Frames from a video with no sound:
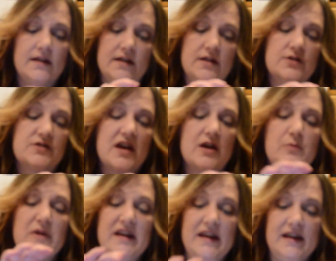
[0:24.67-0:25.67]
here's how
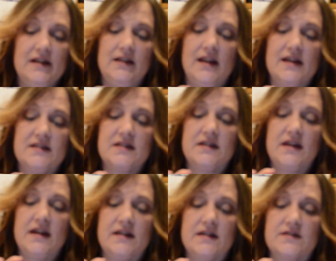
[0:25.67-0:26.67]
we analyze the
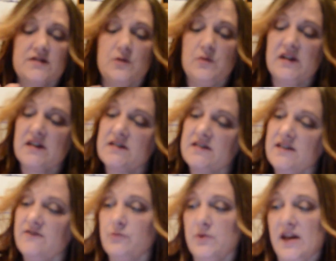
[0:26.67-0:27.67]
data so we can see
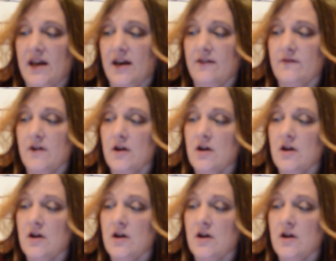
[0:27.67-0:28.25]
if we have